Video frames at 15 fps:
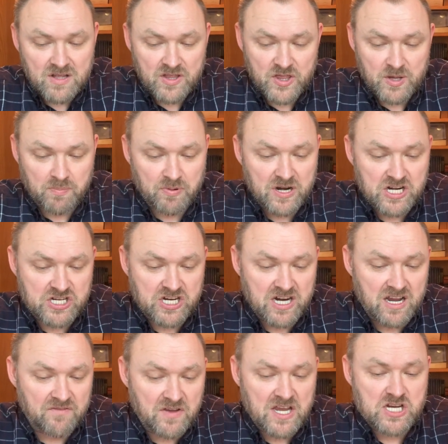The preaching
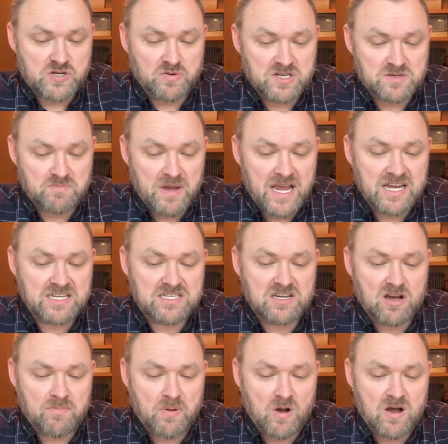of each was based
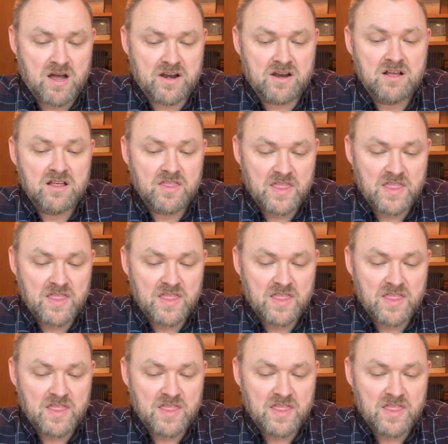upon